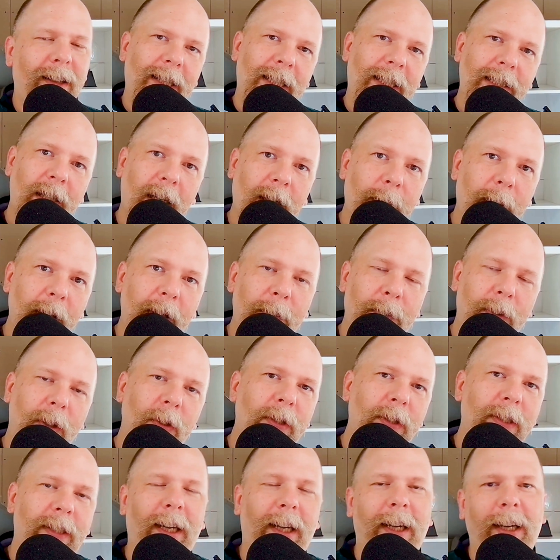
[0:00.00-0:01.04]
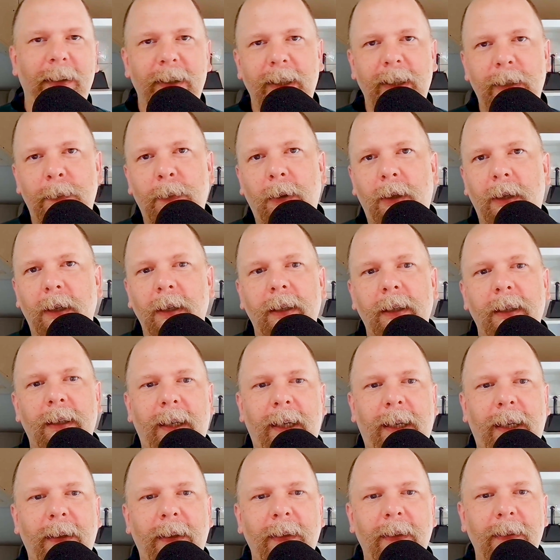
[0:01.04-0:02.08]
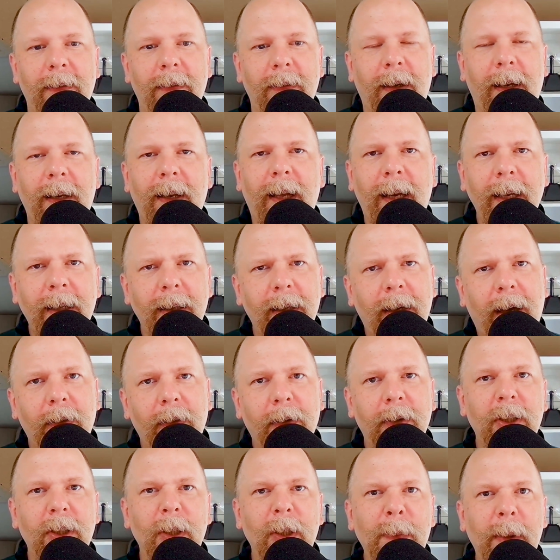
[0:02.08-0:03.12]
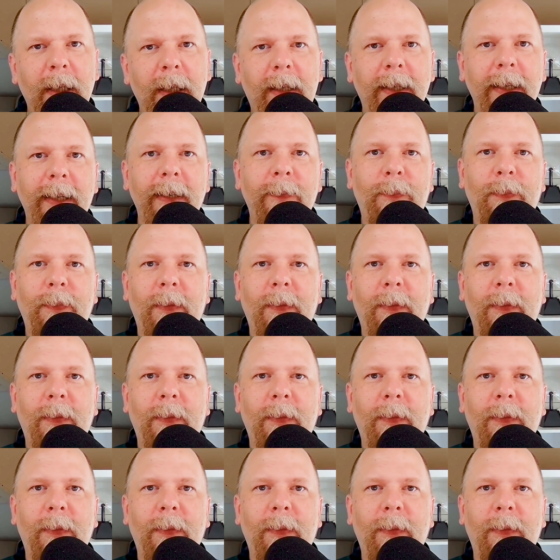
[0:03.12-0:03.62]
Let's talk about the prose style in this book. I like the author's humility.